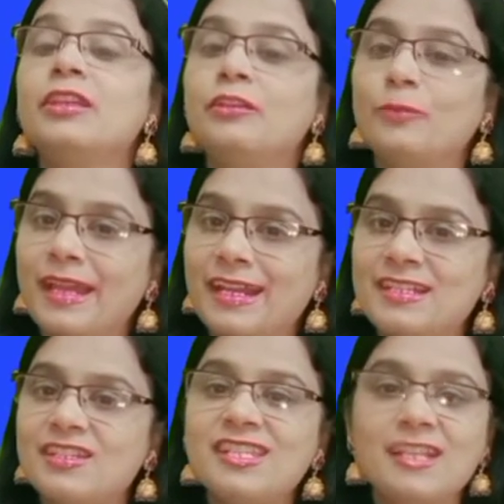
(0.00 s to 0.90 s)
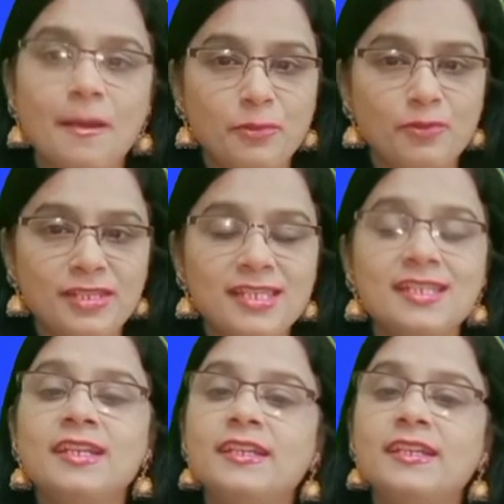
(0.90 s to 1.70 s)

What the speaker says: you can just approach us